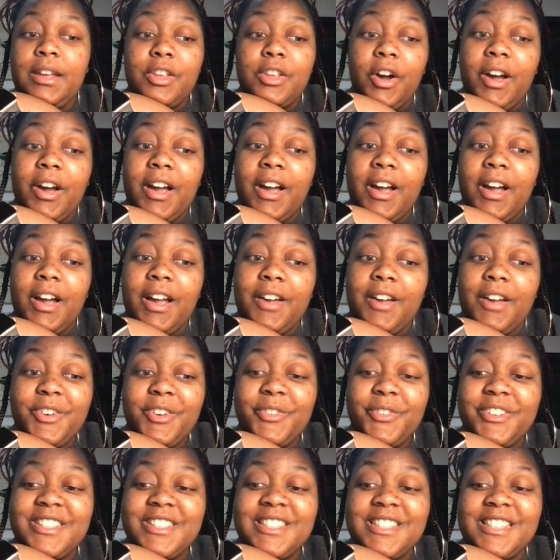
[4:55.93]
Y'all have a
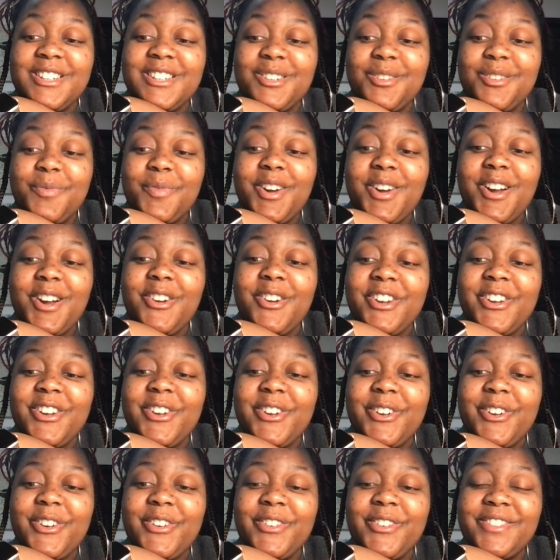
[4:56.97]
good one. See you
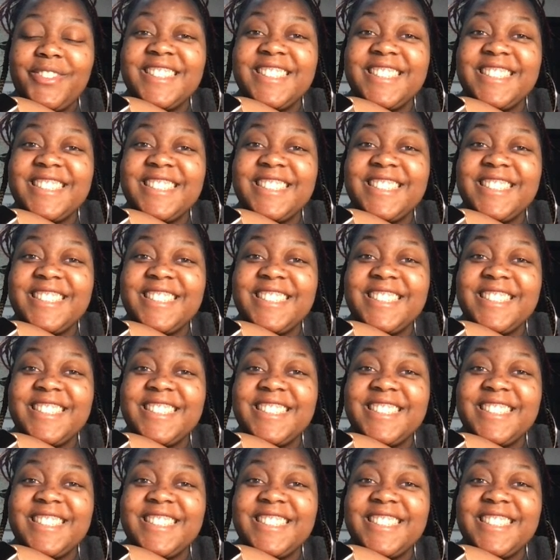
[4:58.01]
tomorrow.